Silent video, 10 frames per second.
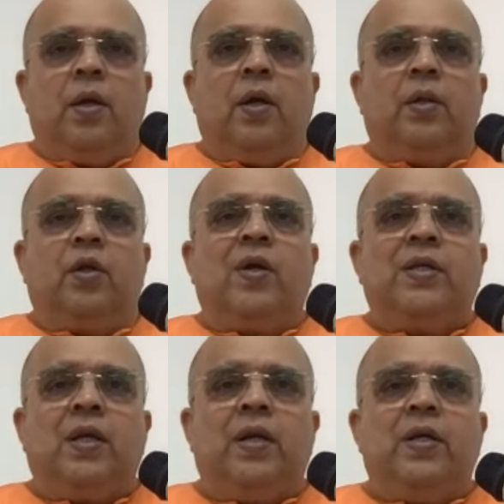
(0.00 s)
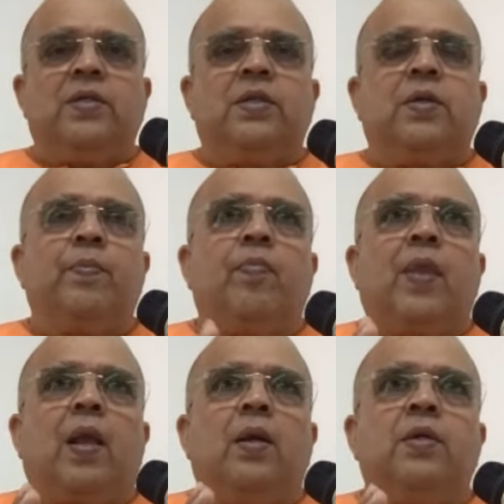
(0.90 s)
the question is,
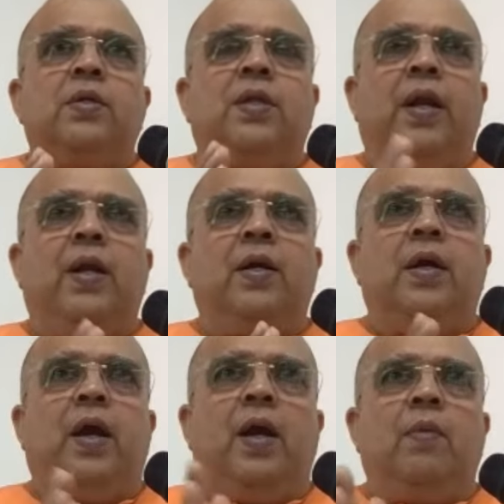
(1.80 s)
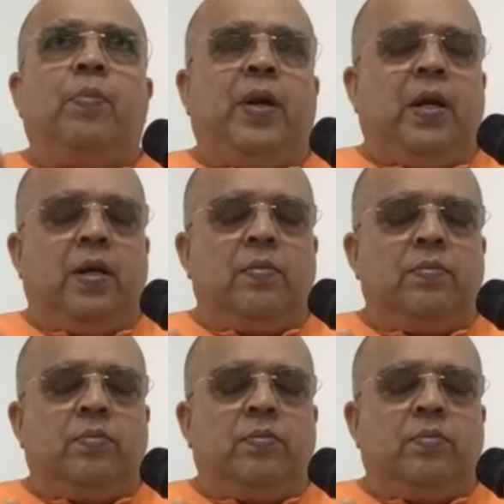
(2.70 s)
Shreya and Preya,